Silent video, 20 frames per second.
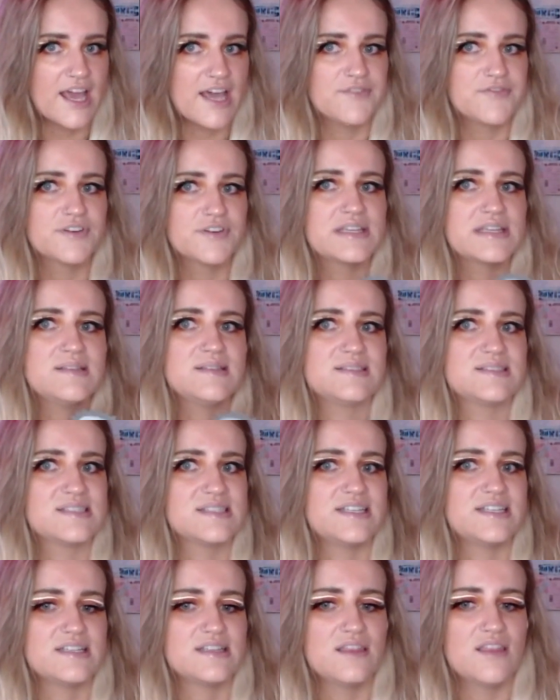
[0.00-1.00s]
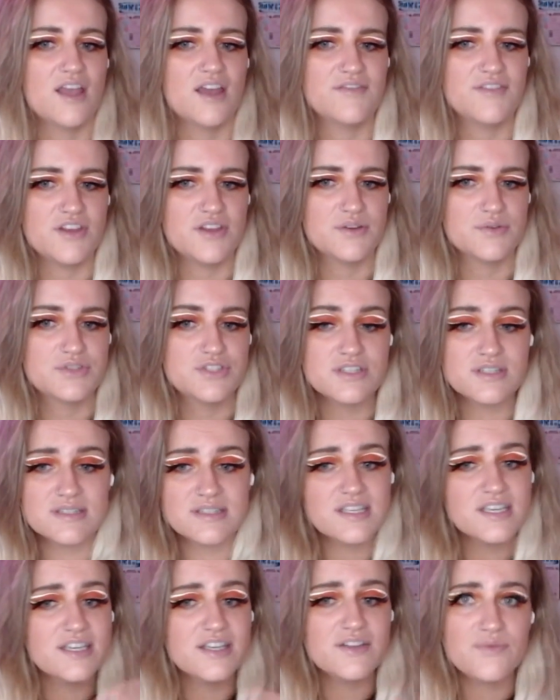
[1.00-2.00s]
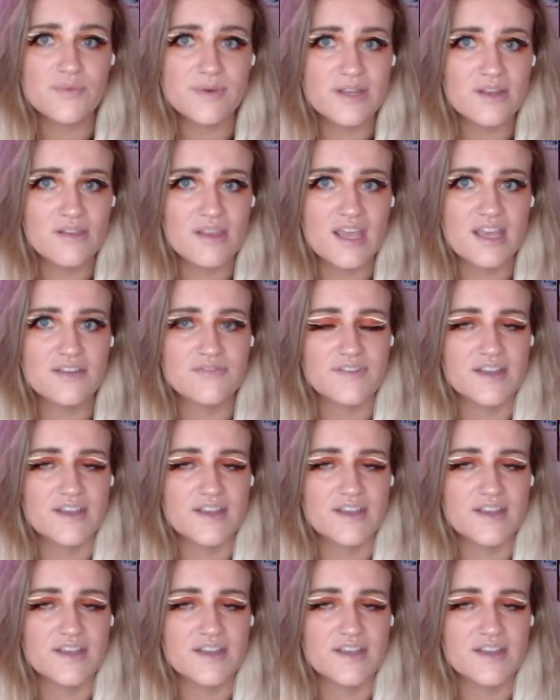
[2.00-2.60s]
effortlessly love you, just like in real life,